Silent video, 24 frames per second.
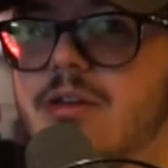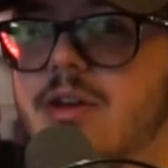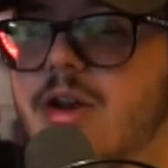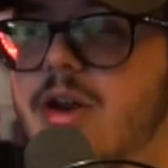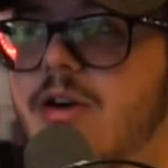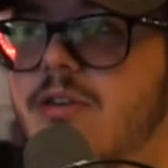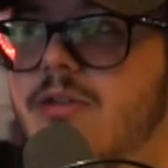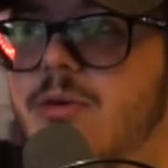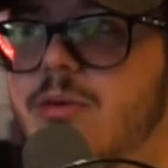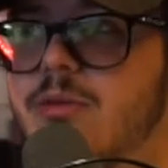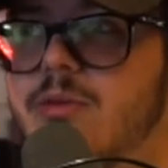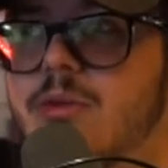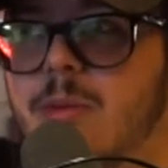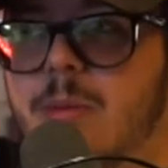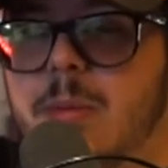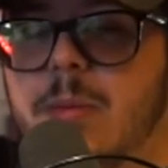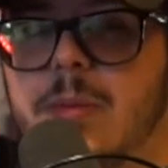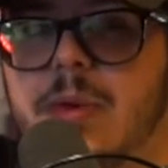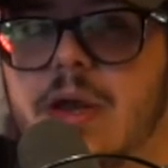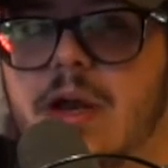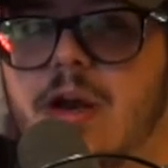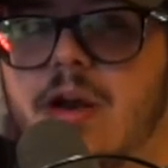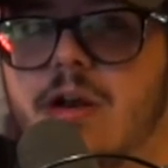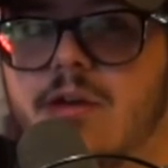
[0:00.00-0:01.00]
if it was a little bit
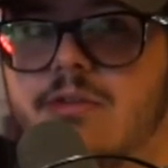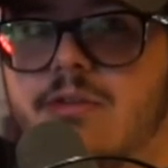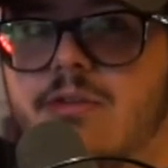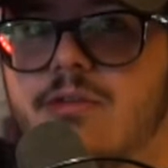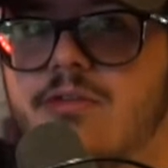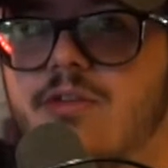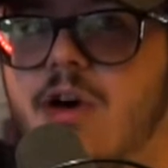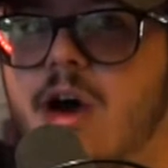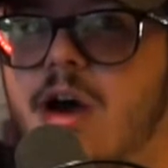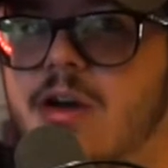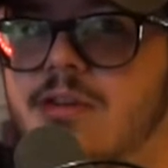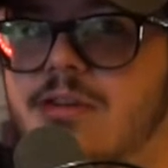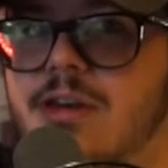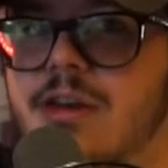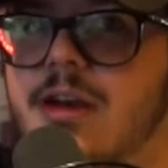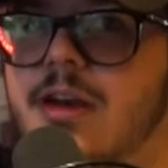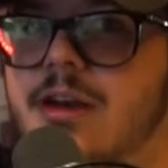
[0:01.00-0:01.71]
bigger, if the fog didn't